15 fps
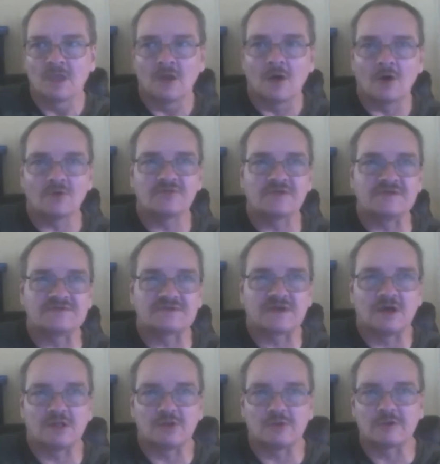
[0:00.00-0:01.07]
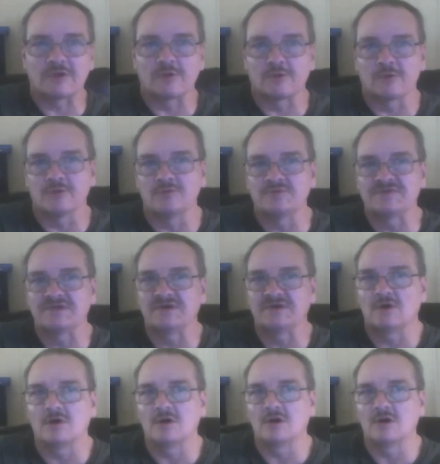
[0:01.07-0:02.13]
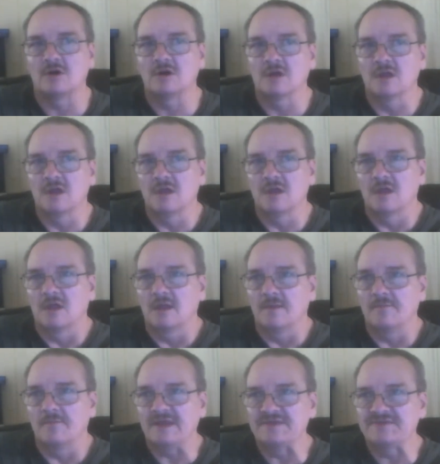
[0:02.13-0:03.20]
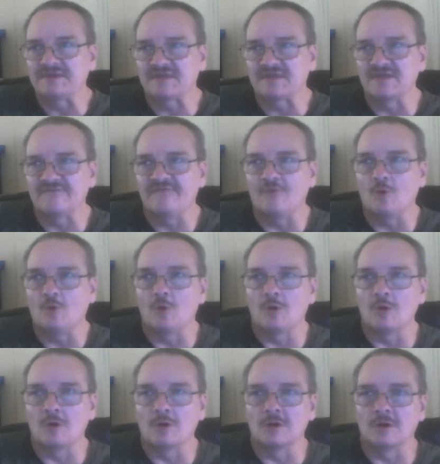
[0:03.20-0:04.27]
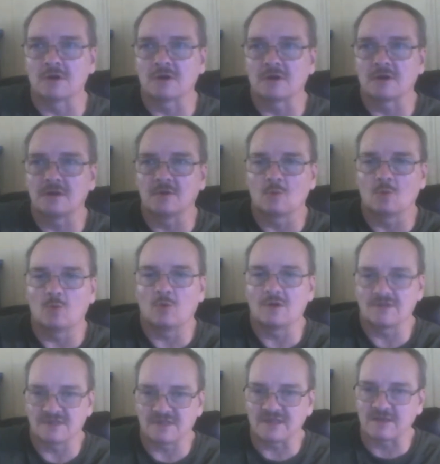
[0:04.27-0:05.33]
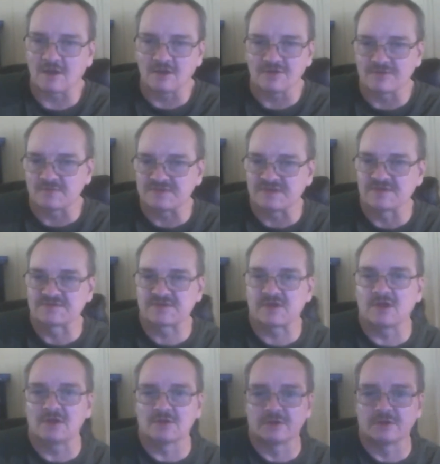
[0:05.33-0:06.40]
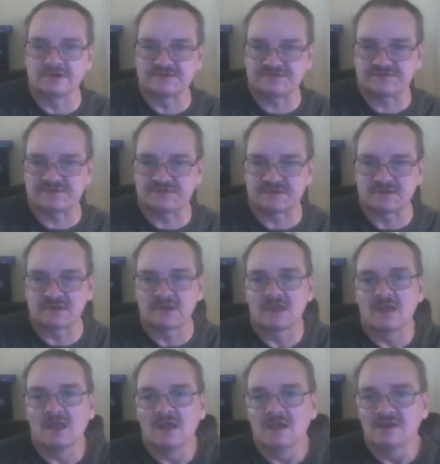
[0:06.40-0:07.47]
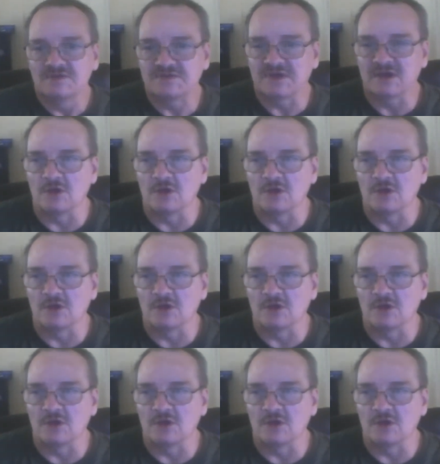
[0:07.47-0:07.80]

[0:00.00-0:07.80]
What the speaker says: all these coloring groups that are basically for what they call themselves colorists. So